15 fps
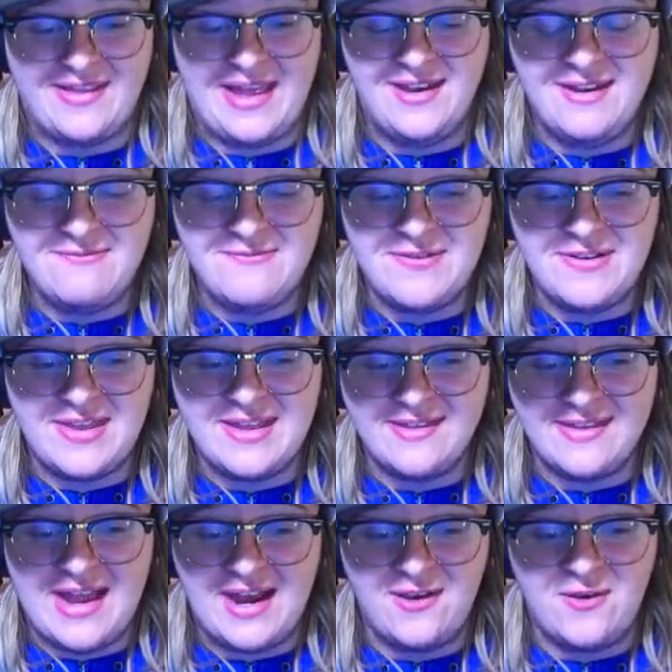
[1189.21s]
that definitely is
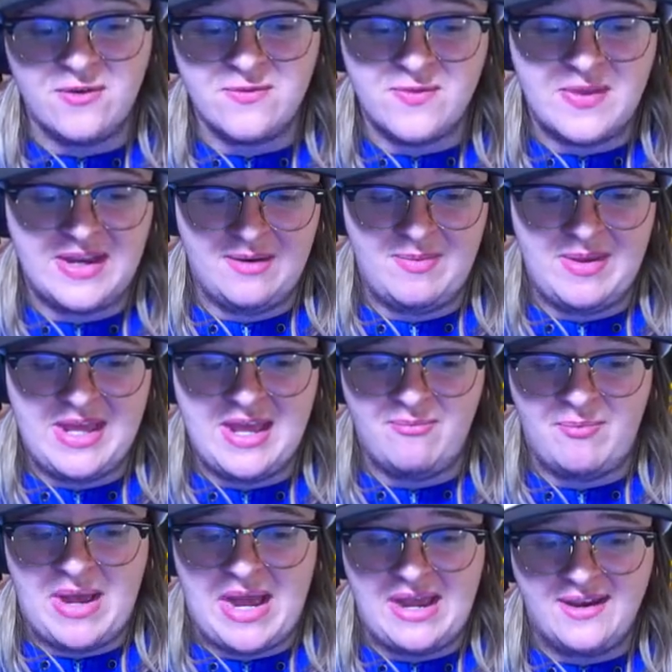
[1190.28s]
not a good thing to be
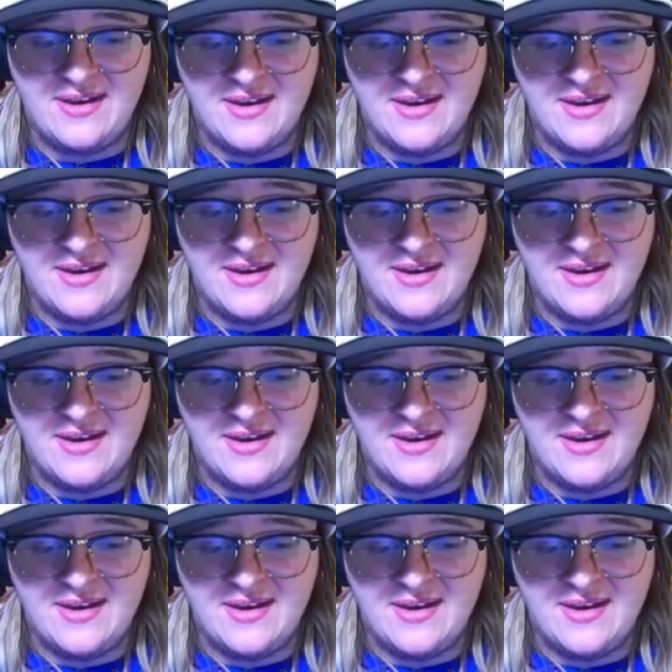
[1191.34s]
hit by.